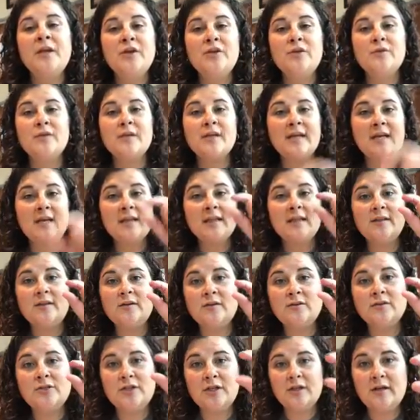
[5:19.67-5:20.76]
You can get
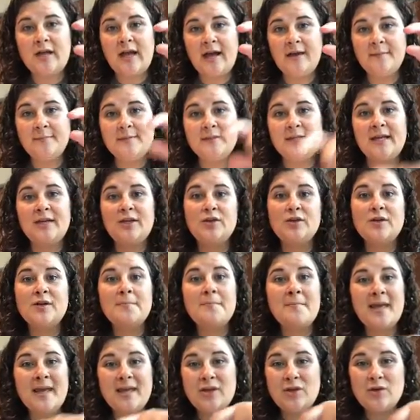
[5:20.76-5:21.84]
little gel caps and you
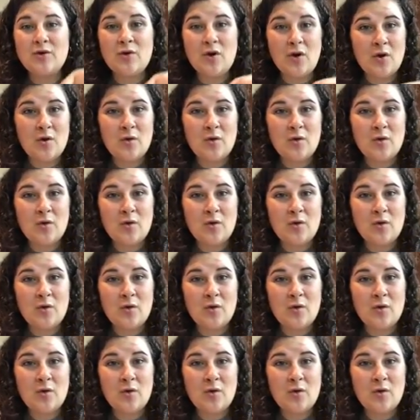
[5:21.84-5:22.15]
can make your